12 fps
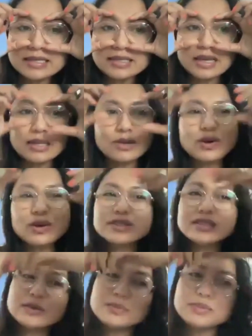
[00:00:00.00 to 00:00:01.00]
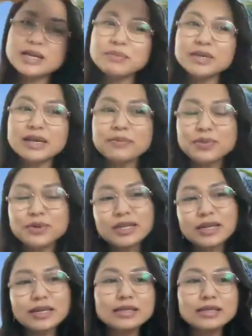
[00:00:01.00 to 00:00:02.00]
and also maybe I put a
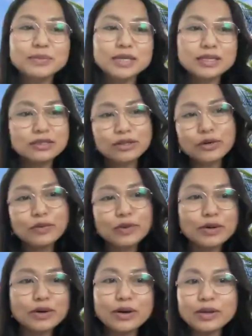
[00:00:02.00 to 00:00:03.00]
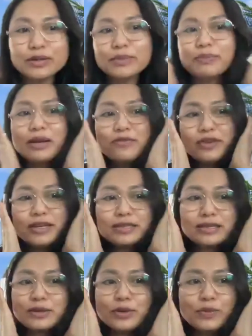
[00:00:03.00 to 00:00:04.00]
little bit towel on my face.
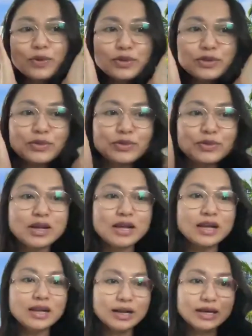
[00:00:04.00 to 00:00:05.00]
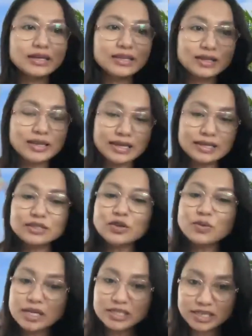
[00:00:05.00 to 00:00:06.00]
I don't want to get so
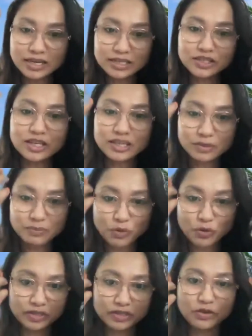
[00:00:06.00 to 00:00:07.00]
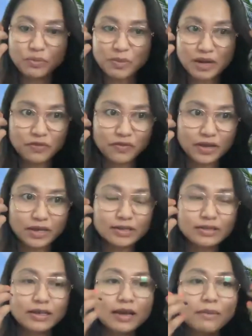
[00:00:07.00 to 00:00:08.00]
much sun exposure on my
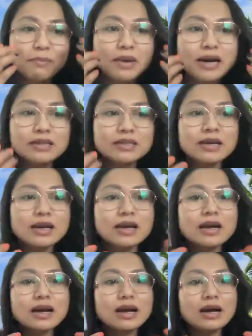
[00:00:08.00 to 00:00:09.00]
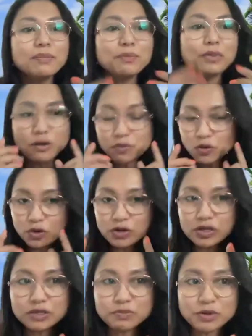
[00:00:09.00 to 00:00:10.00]
face. But of
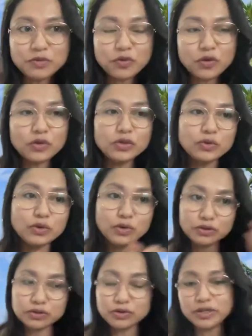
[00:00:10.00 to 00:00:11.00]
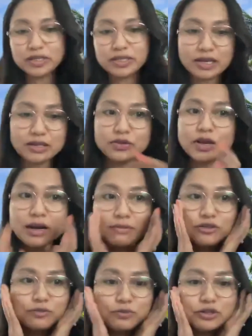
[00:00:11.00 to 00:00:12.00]
course, before you go to the sun, you have
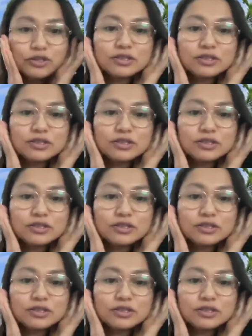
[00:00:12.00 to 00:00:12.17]
to put